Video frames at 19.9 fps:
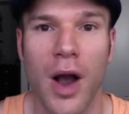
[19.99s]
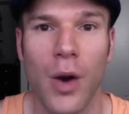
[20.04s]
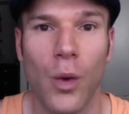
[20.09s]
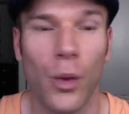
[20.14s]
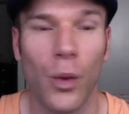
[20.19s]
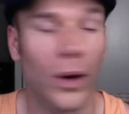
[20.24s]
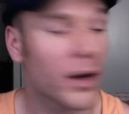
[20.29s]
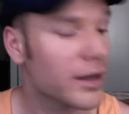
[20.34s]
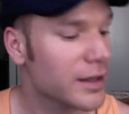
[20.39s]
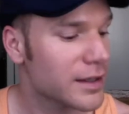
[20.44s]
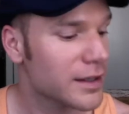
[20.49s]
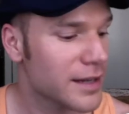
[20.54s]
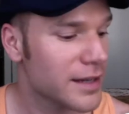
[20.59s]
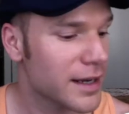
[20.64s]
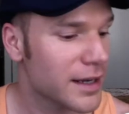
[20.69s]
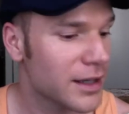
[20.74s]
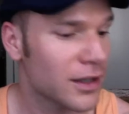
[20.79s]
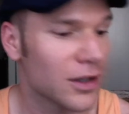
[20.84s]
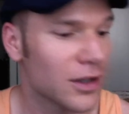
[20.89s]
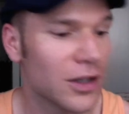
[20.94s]
we're going to
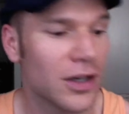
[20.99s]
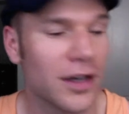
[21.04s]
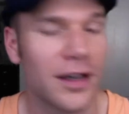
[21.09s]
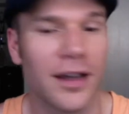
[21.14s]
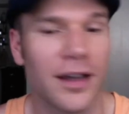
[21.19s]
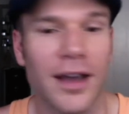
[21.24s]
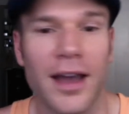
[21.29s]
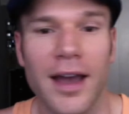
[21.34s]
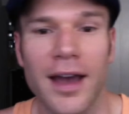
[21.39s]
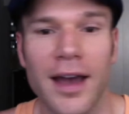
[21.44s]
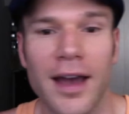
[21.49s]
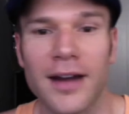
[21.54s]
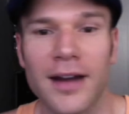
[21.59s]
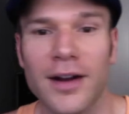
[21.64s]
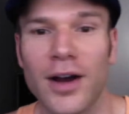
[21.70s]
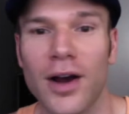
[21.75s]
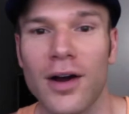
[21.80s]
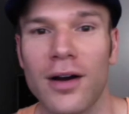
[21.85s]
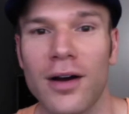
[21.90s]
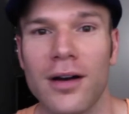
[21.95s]
take a look at
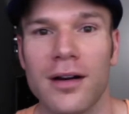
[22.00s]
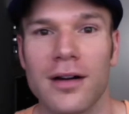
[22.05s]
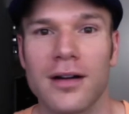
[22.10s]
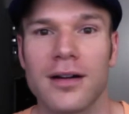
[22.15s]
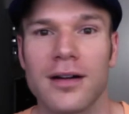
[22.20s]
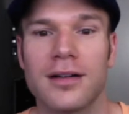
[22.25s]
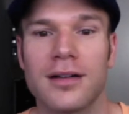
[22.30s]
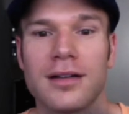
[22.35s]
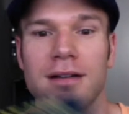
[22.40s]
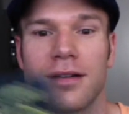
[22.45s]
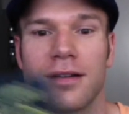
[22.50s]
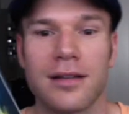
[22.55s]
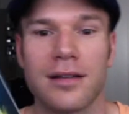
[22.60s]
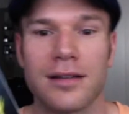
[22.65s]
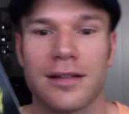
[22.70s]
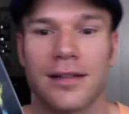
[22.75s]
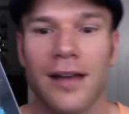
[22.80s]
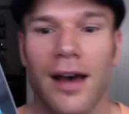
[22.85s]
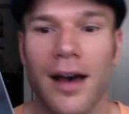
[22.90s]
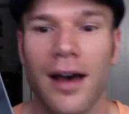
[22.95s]
our
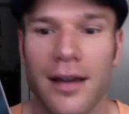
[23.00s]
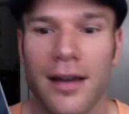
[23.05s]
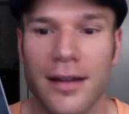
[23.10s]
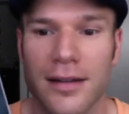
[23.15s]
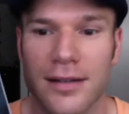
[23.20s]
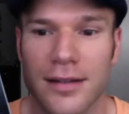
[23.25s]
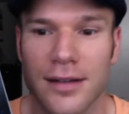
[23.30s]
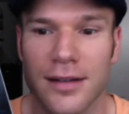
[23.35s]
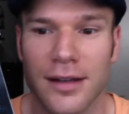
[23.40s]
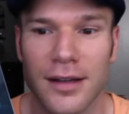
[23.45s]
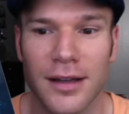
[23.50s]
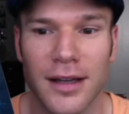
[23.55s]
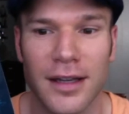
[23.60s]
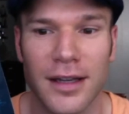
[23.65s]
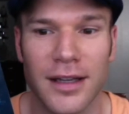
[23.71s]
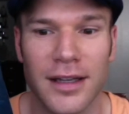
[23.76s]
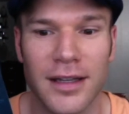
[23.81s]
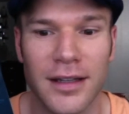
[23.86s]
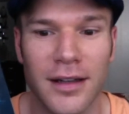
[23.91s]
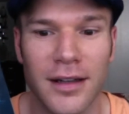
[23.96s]
Cize
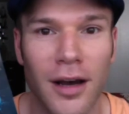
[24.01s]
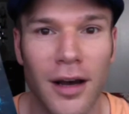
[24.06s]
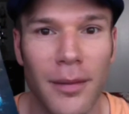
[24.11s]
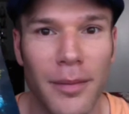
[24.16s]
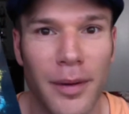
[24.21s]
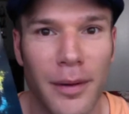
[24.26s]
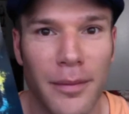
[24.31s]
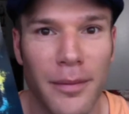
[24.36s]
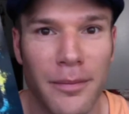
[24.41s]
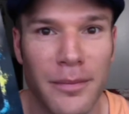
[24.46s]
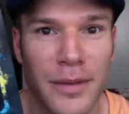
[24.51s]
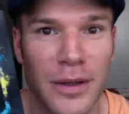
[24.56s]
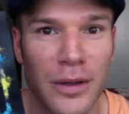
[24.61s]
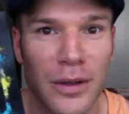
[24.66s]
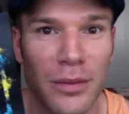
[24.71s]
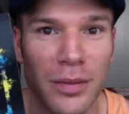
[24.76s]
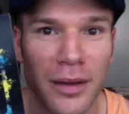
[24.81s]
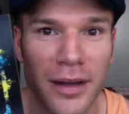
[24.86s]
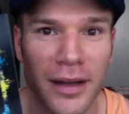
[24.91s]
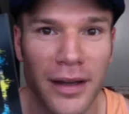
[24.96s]
Eat Up meal
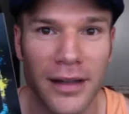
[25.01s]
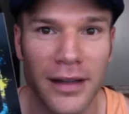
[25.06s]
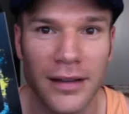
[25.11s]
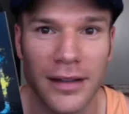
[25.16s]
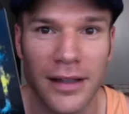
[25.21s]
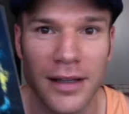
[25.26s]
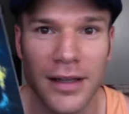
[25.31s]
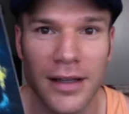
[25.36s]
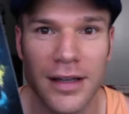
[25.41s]
plan.